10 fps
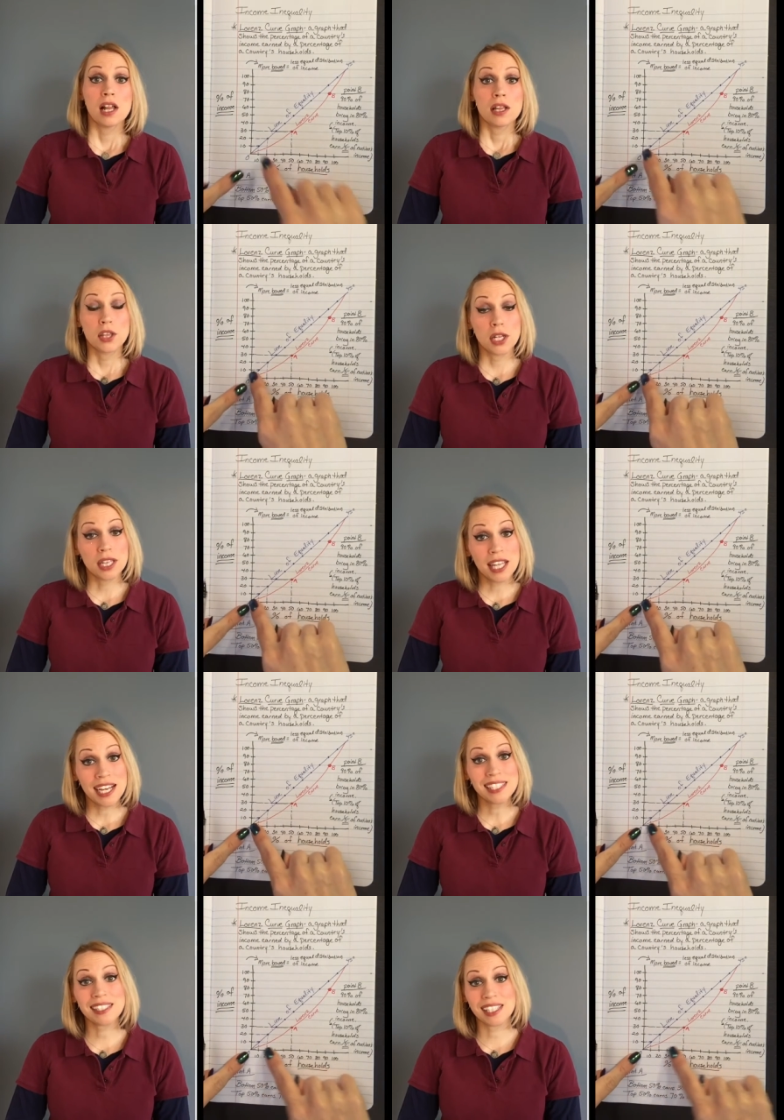the
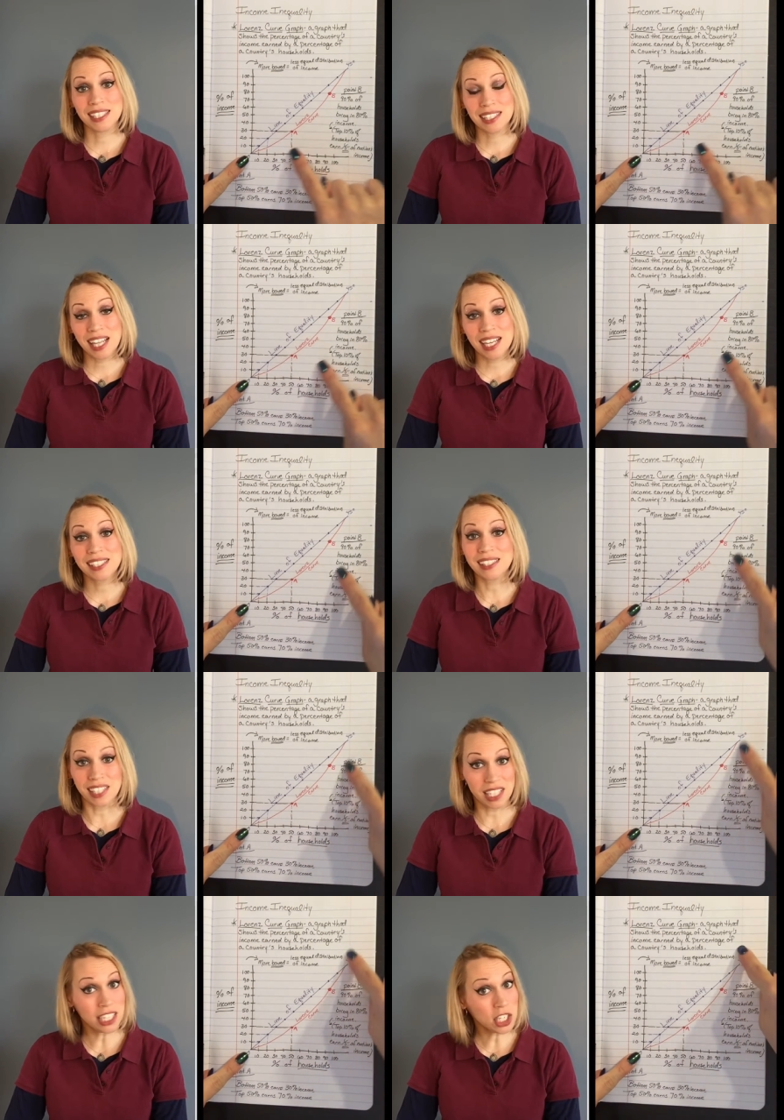less and less
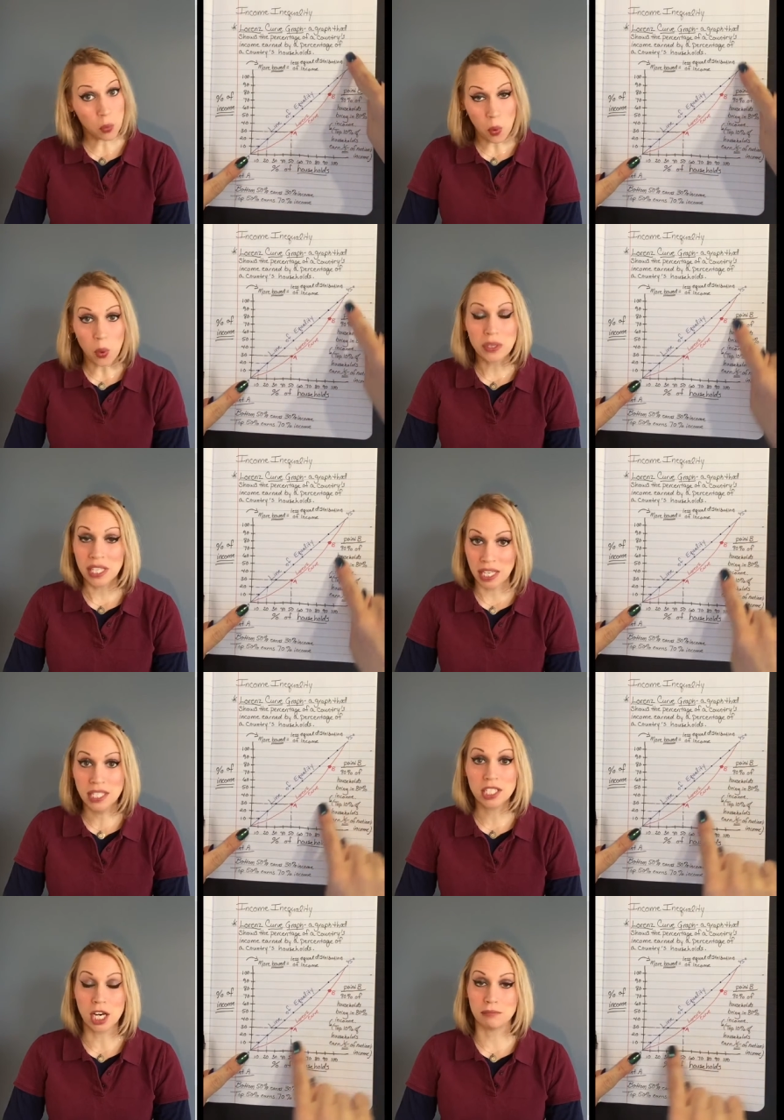equal the
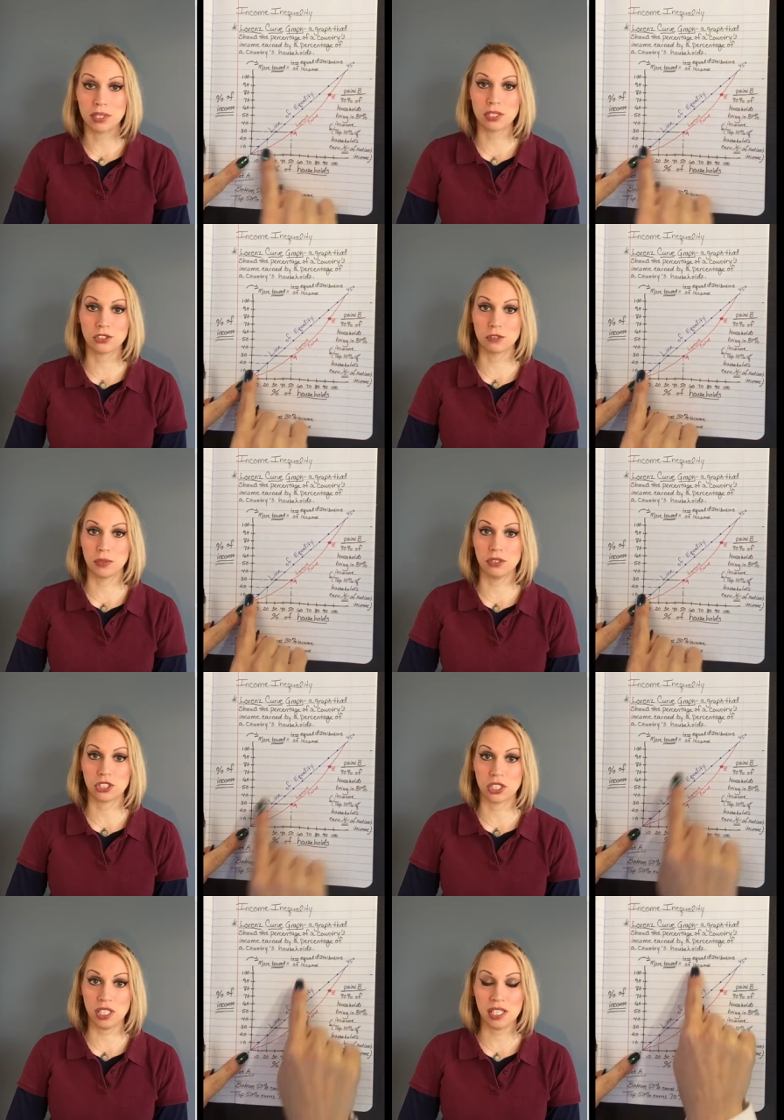income
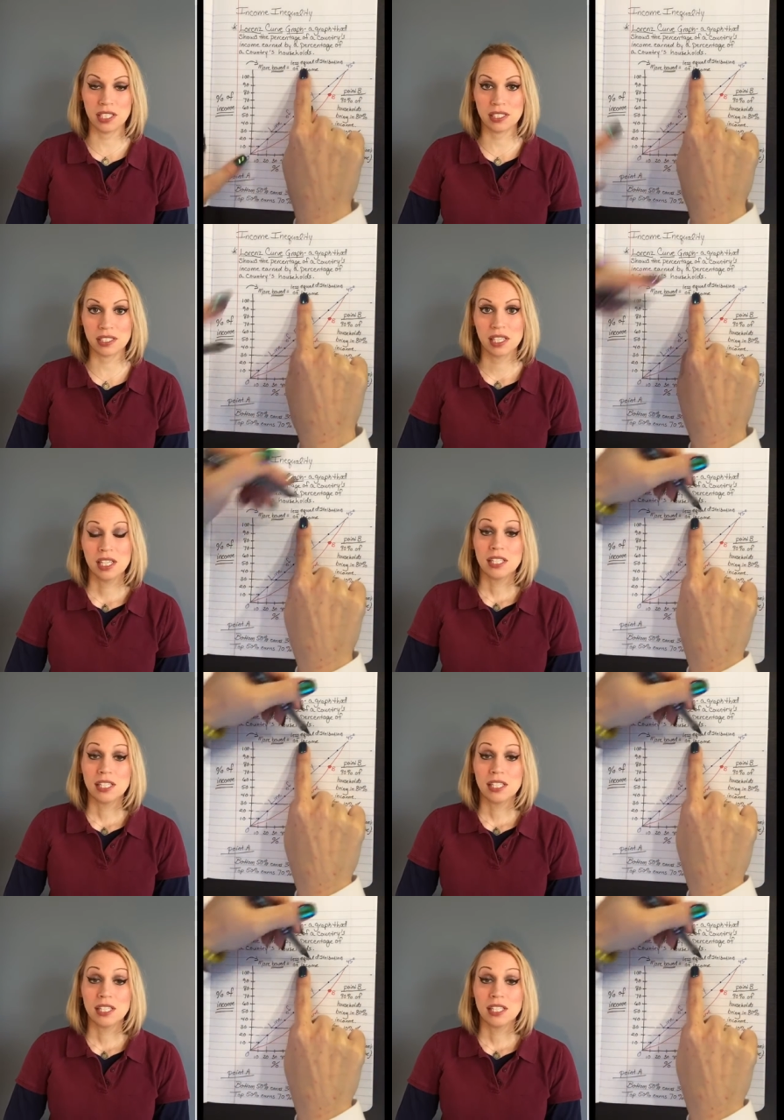distribution is.